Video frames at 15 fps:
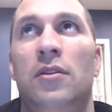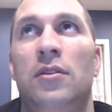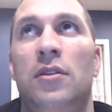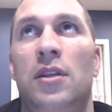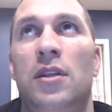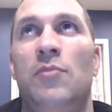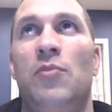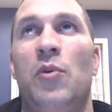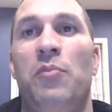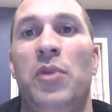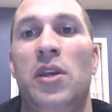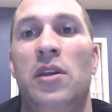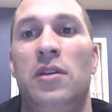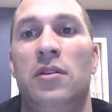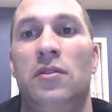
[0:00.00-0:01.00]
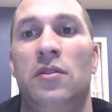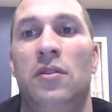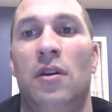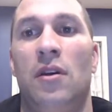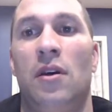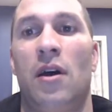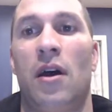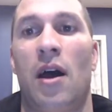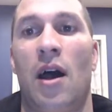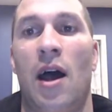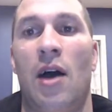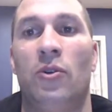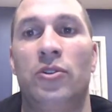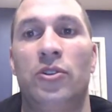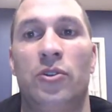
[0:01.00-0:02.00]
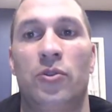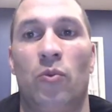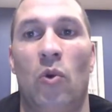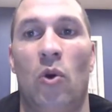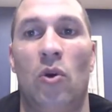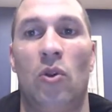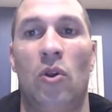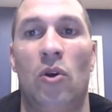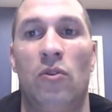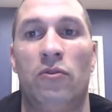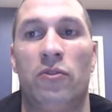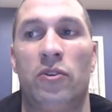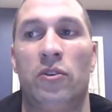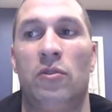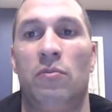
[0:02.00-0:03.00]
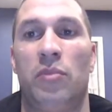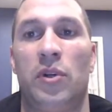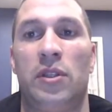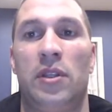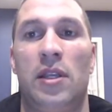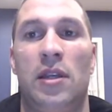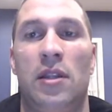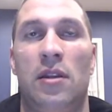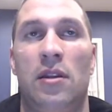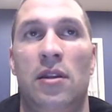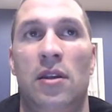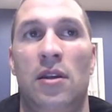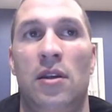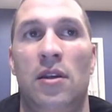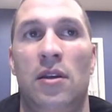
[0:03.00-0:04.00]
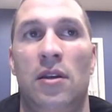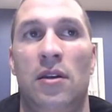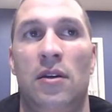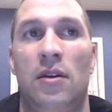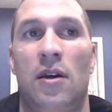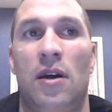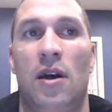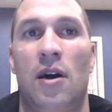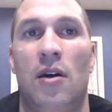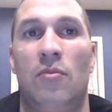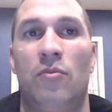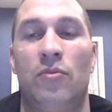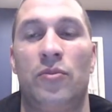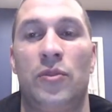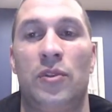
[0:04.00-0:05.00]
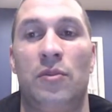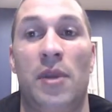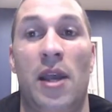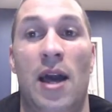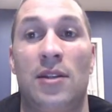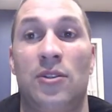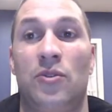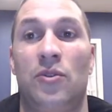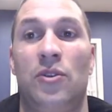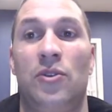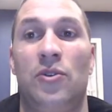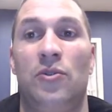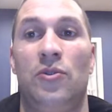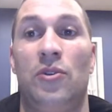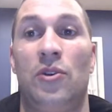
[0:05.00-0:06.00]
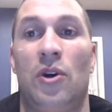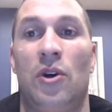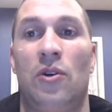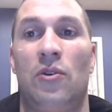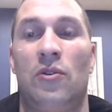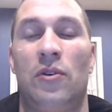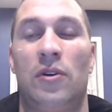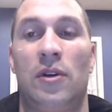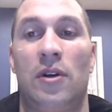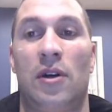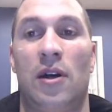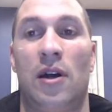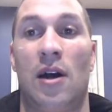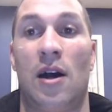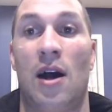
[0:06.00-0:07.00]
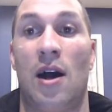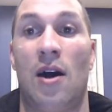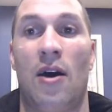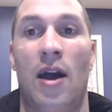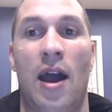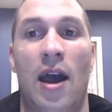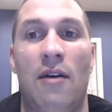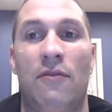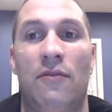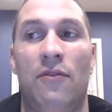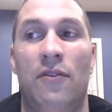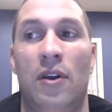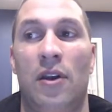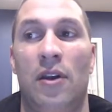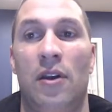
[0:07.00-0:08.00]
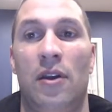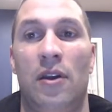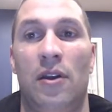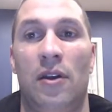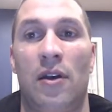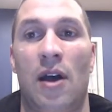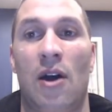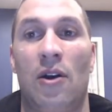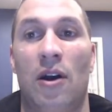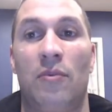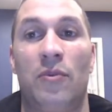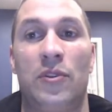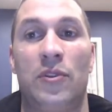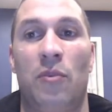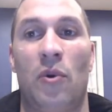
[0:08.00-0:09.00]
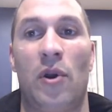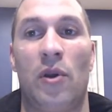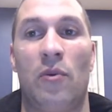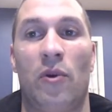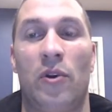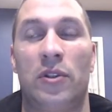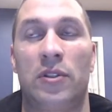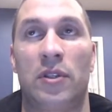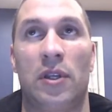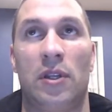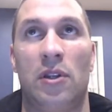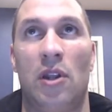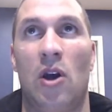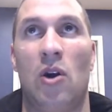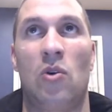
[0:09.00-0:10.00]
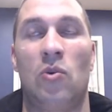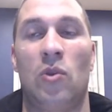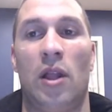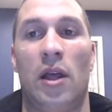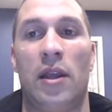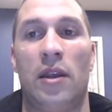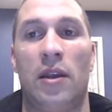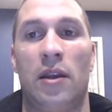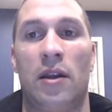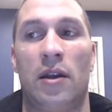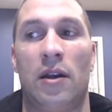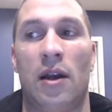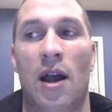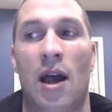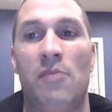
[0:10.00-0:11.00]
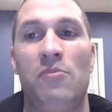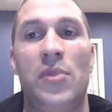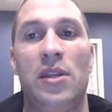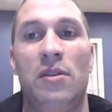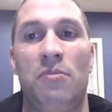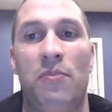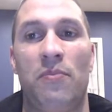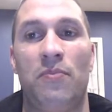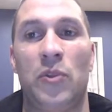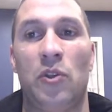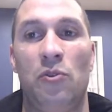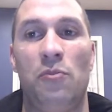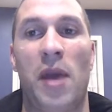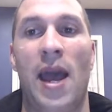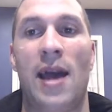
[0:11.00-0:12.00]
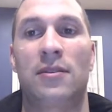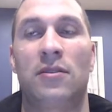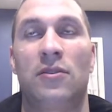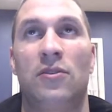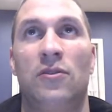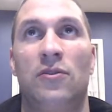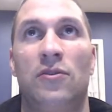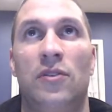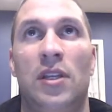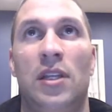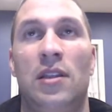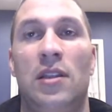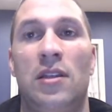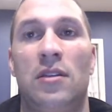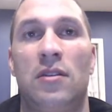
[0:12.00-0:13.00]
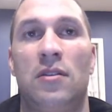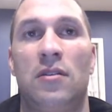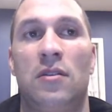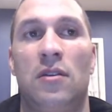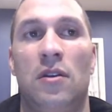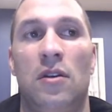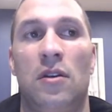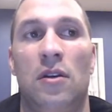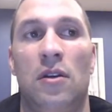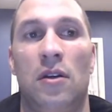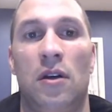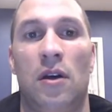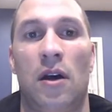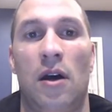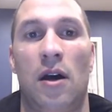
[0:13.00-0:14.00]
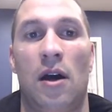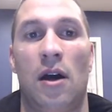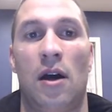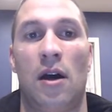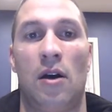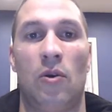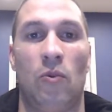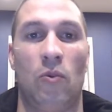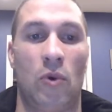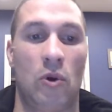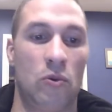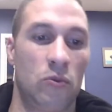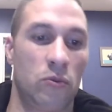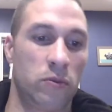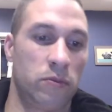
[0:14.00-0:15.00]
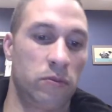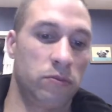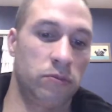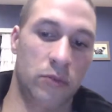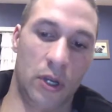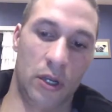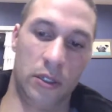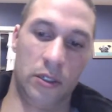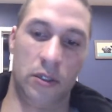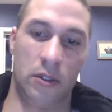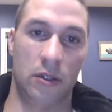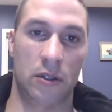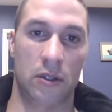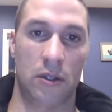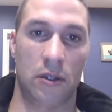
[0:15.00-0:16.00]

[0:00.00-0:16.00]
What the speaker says: to keep the peace, I'll just roll over. But then, to be honest with you, I'll have I'll come to this point where it's like, no, like I'm being too passive in this. Whoa, hey,